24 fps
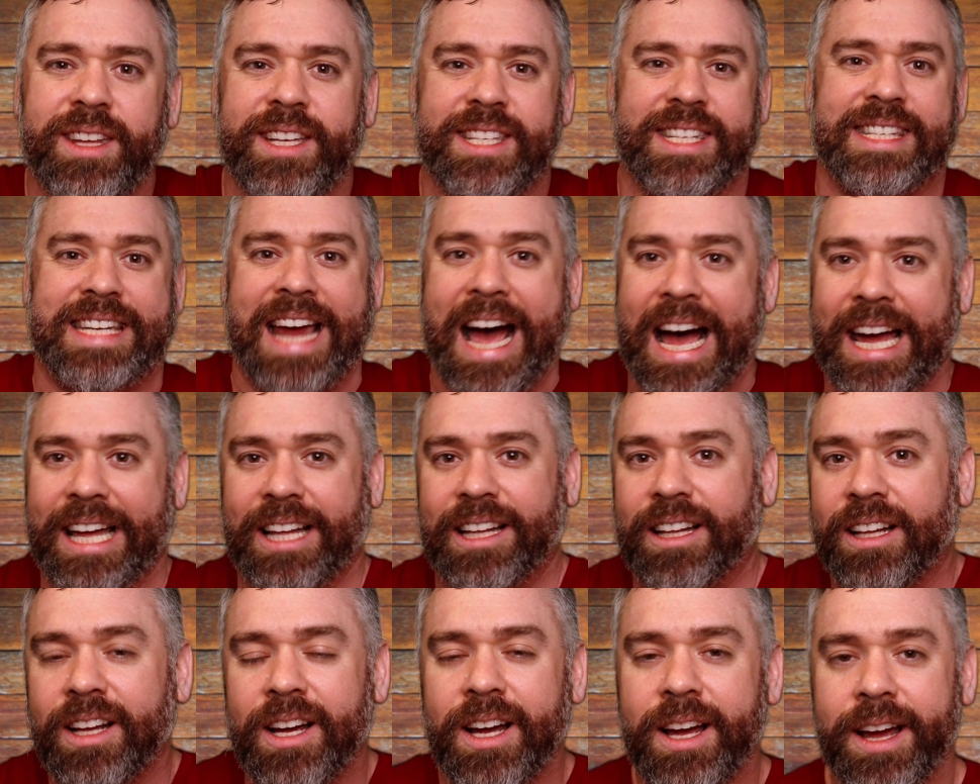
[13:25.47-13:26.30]

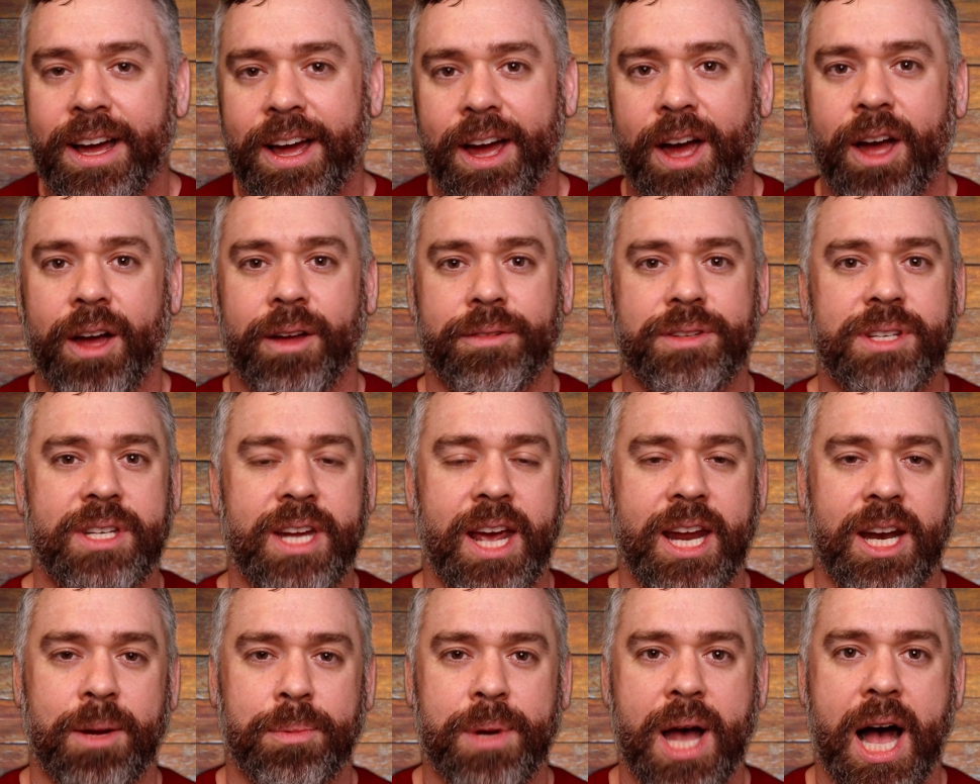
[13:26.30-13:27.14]
style of
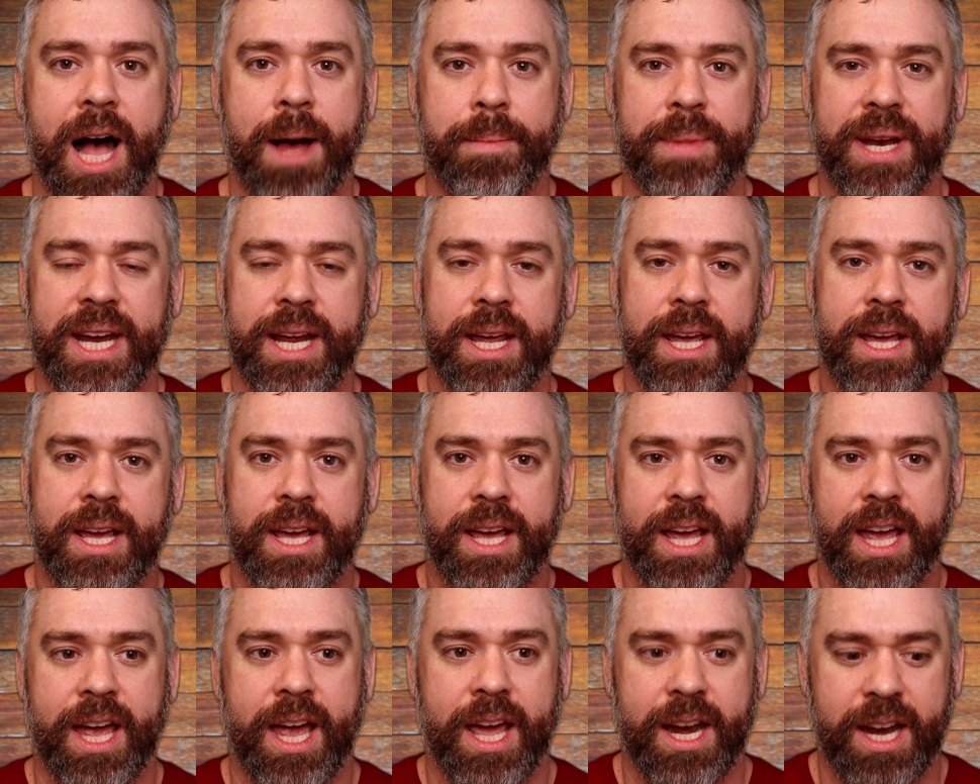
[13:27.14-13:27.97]
stand-up comedy
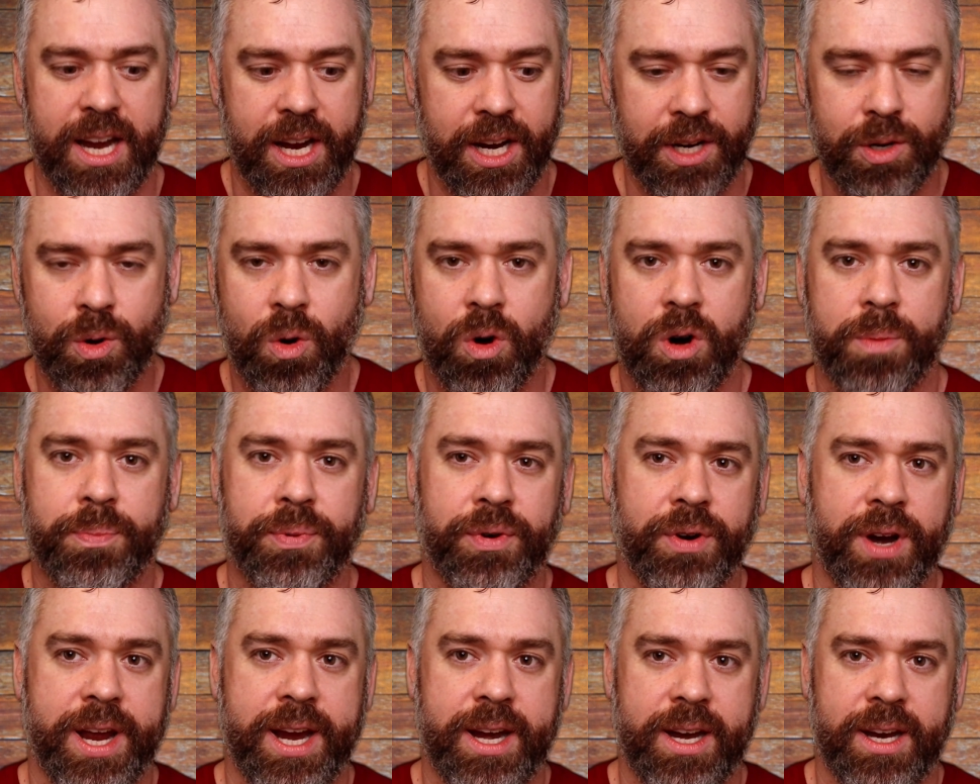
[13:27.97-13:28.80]
and
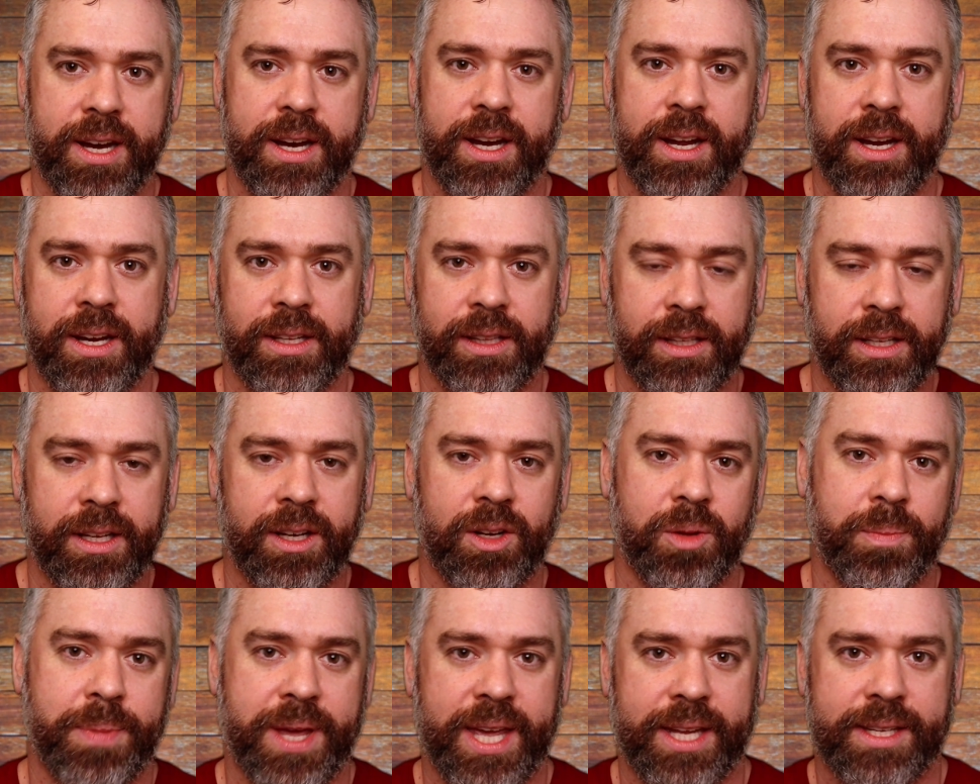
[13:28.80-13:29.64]
incorporate it in
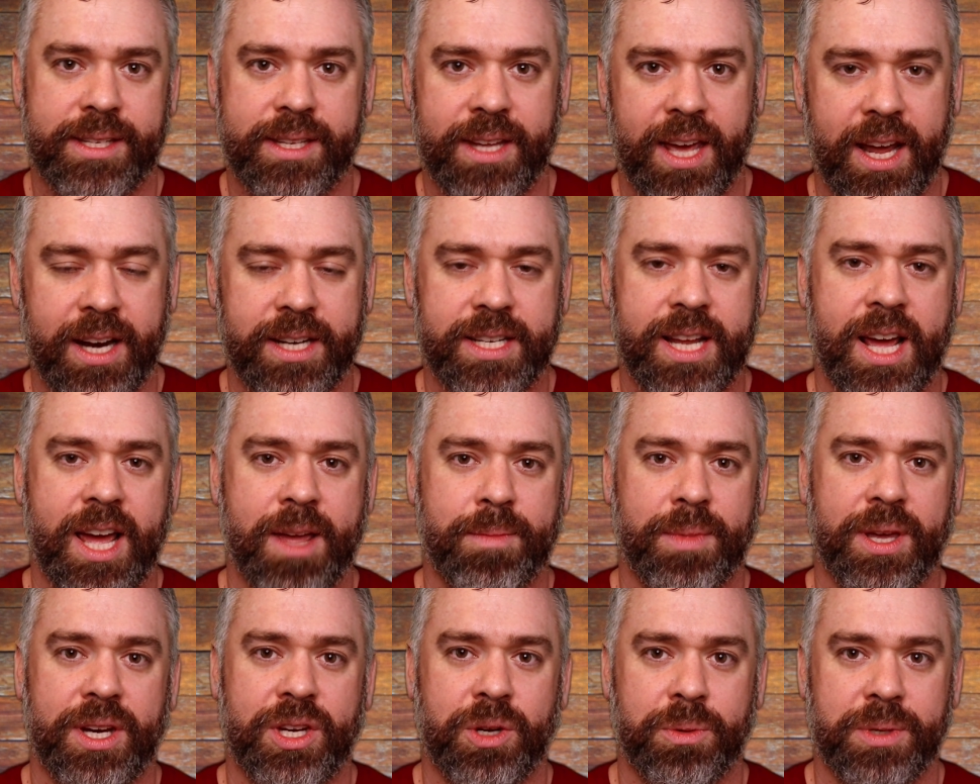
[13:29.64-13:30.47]
little bits at a
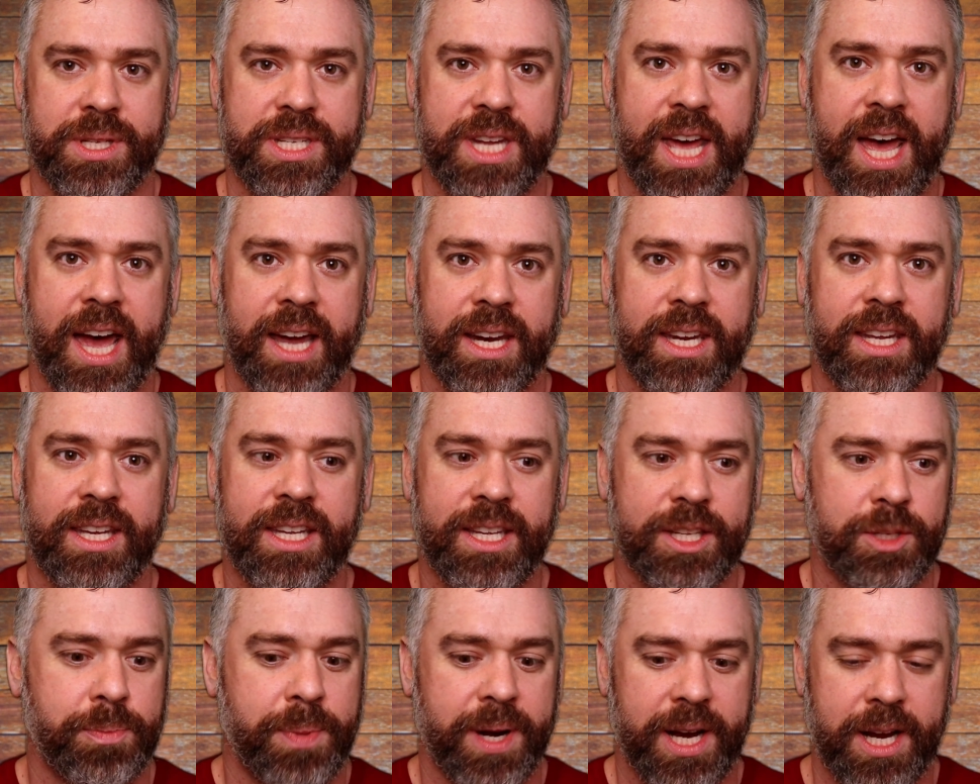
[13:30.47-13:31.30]
time into his act.
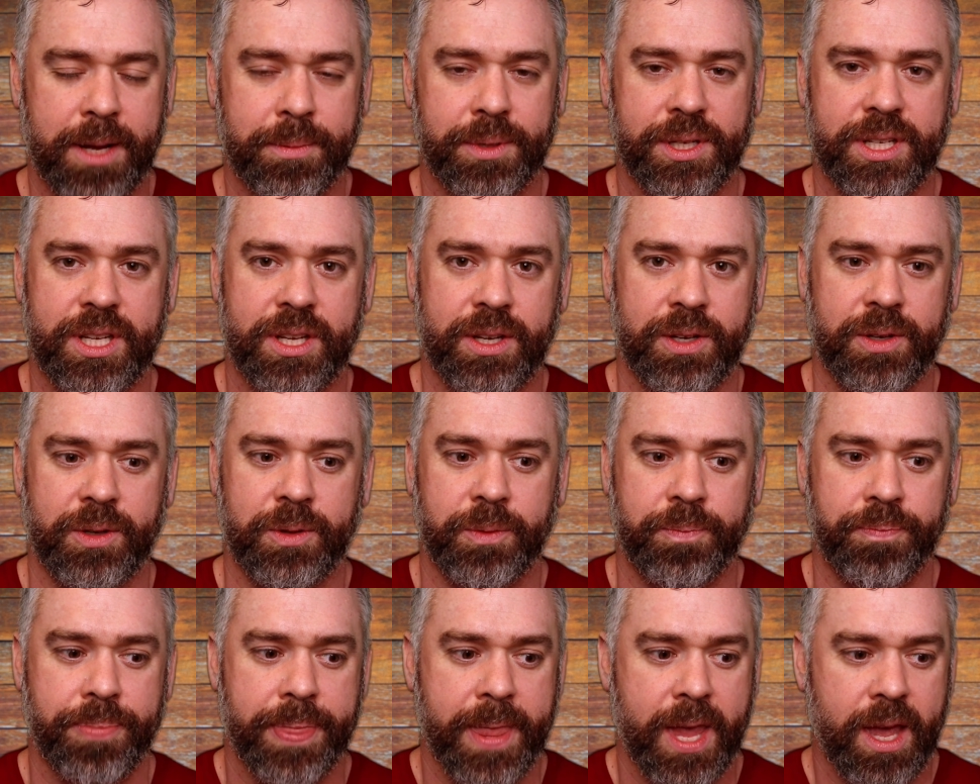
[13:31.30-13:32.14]
He's been able
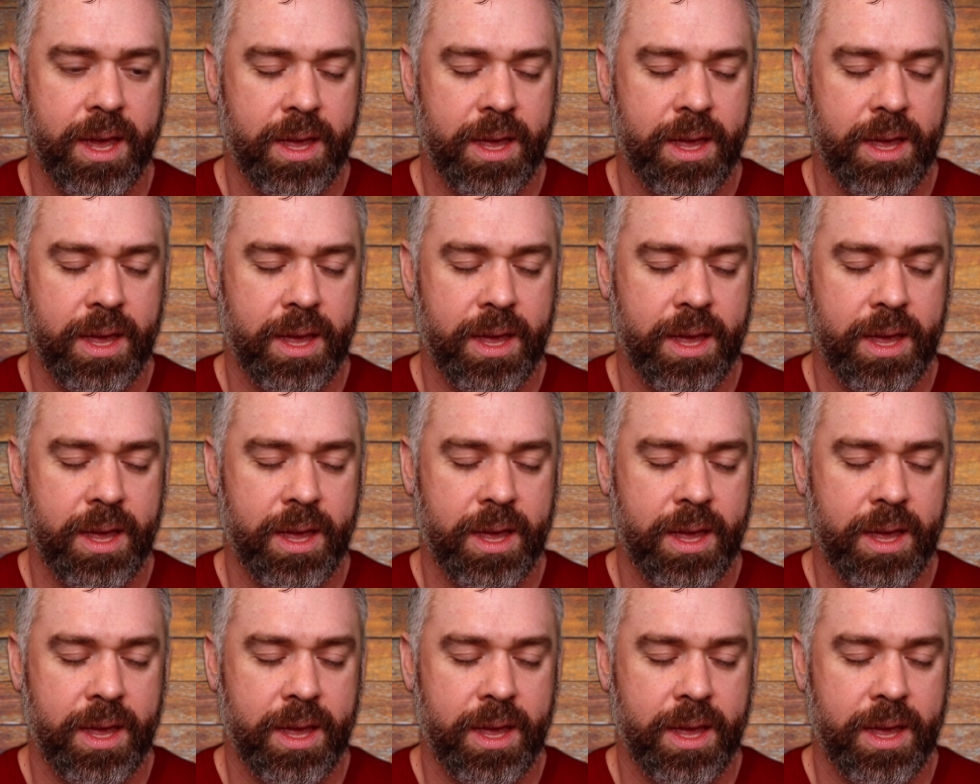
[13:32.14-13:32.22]
to